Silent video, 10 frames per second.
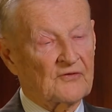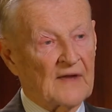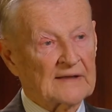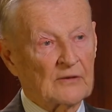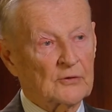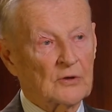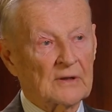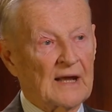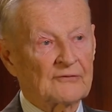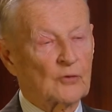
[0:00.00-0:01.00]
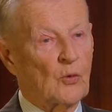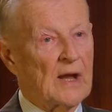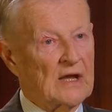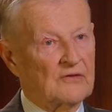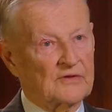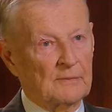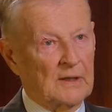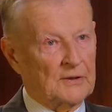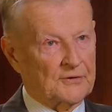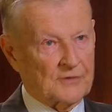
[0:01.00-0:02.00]
fact that we don't have to wave the
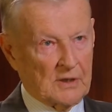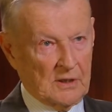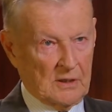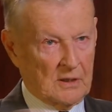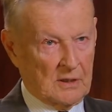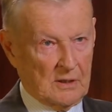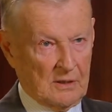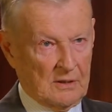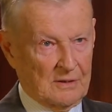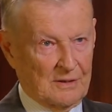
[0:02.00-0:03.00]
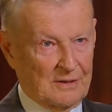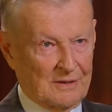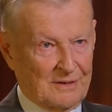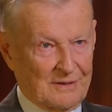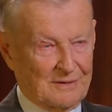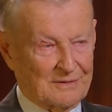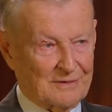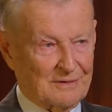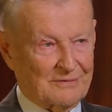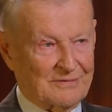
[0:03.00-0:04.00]
military
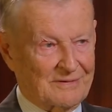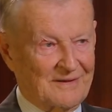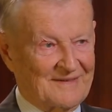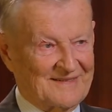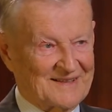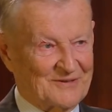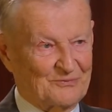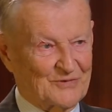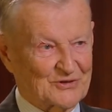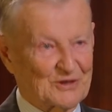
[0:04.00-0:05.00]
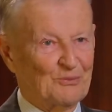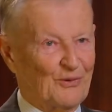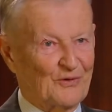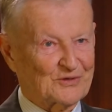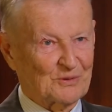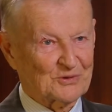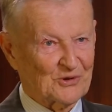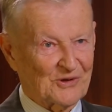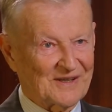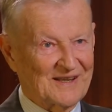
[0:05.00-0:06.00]
sort of symbol of some
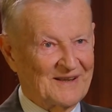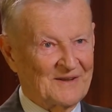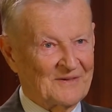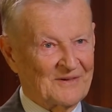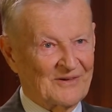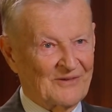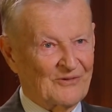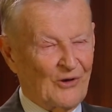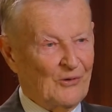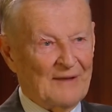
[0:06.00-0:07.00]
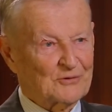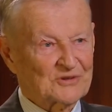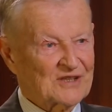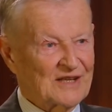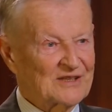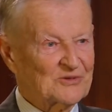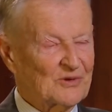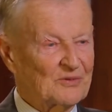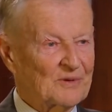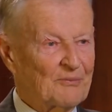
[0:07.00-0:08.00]
sort. All we have to say is
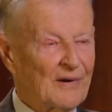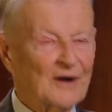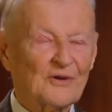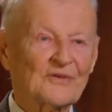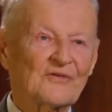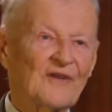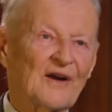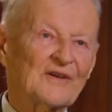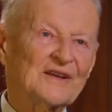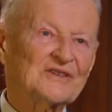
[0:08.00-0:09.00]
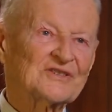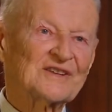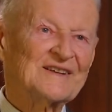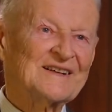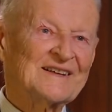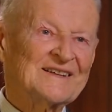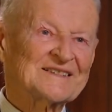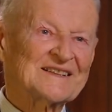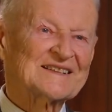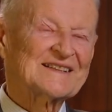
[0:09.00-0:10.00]
we've been part of the Far East
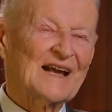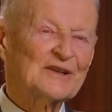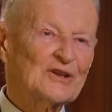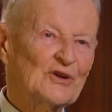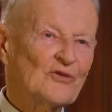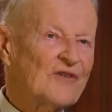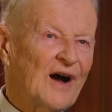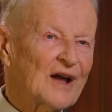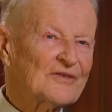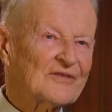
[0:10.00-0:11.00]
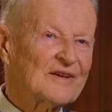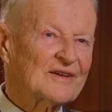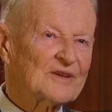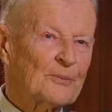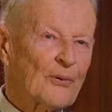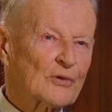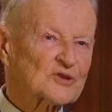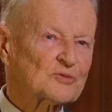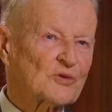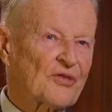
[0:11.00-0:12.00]
since 1905, the
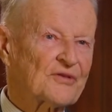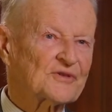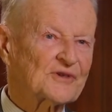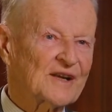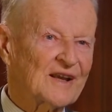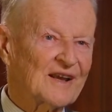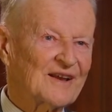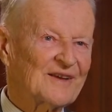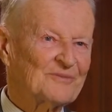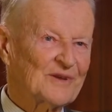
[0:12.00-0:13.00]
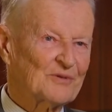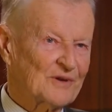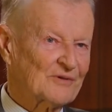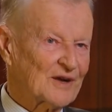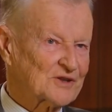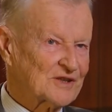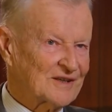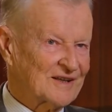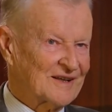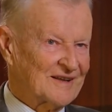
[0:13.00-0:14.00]
Portsmouth Treaty between
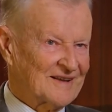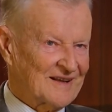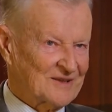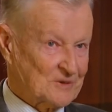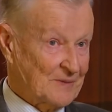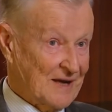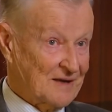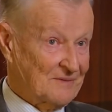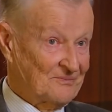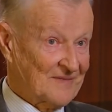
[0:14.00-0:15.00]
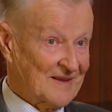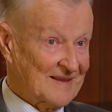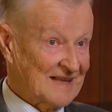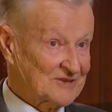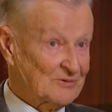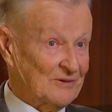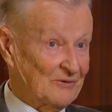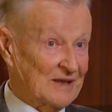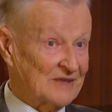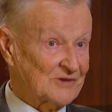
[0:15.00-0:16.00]
Russia and Japan. That's when
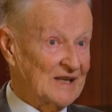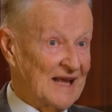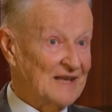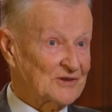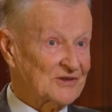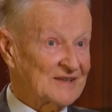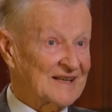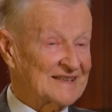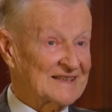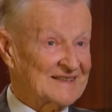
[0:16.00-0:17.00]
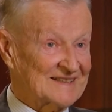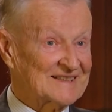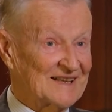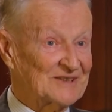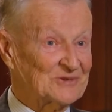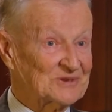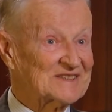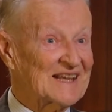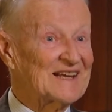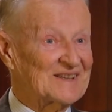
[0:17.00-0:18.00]
we really entered and decided to
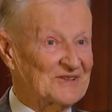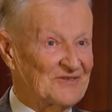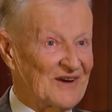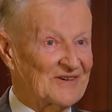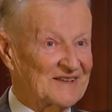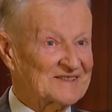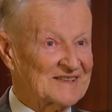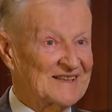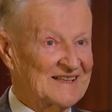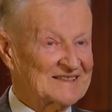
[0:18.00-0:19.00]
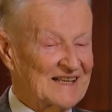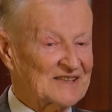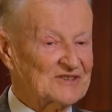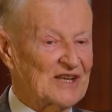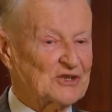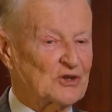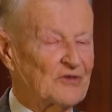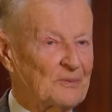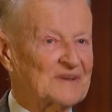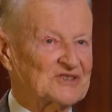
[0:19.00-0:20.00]
stay in the Far East. It's an extension of
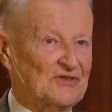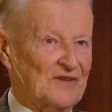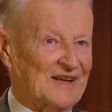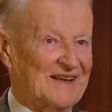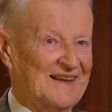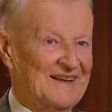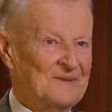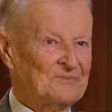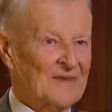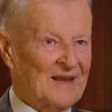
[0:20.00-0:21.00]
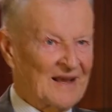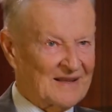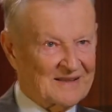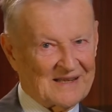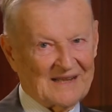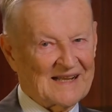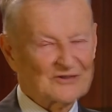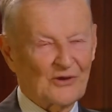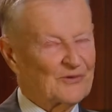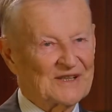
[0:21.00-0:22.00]
the Pacific. And
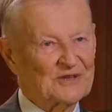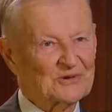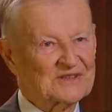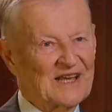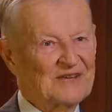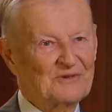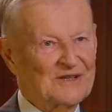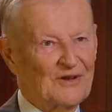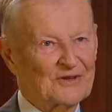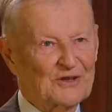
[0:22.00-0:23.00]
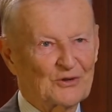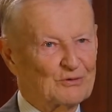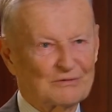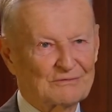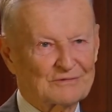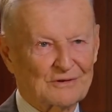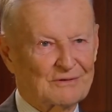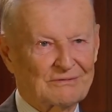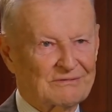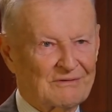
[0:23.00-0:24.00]
that's all we need to say. We don't need to sort
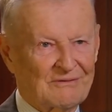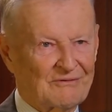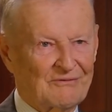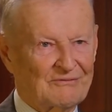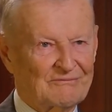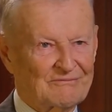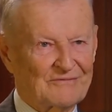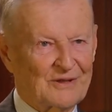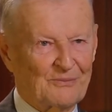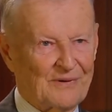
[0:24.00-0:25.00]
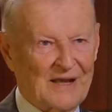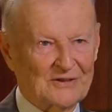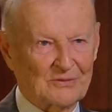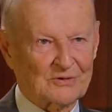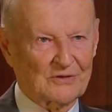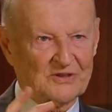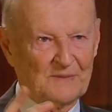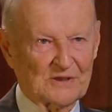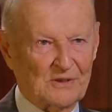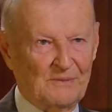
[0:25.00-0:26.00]
of imply some sort of
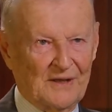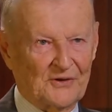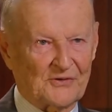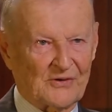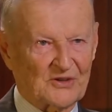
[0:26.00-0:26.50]
special military